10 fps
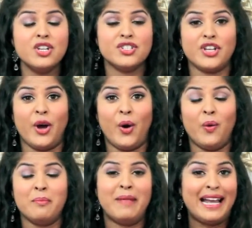
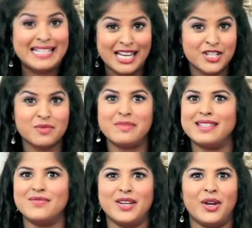So my intention with
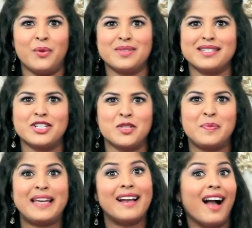this video was to just
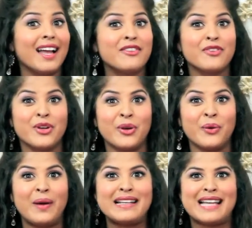be a guide for
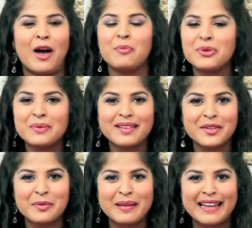you and to help you a
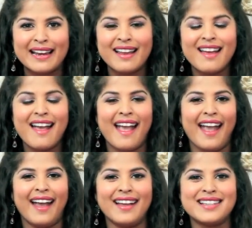little bit
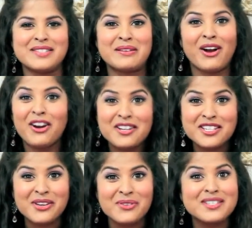and to
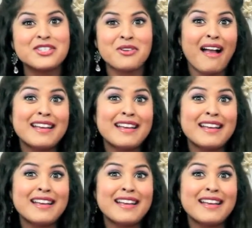encourage you to try